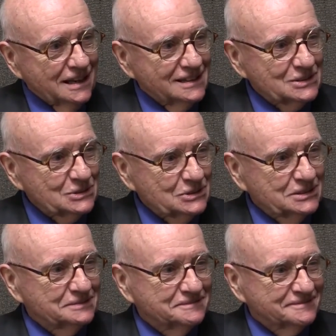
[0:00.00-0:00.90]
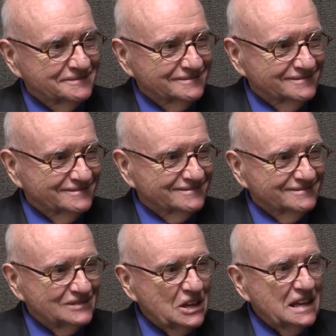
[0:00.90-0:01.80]
Ann's
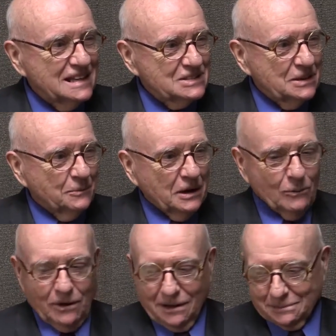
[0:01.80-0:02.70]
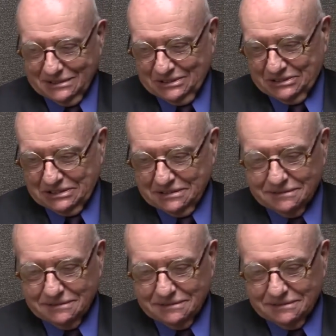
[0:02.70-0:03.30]
needs and requirements.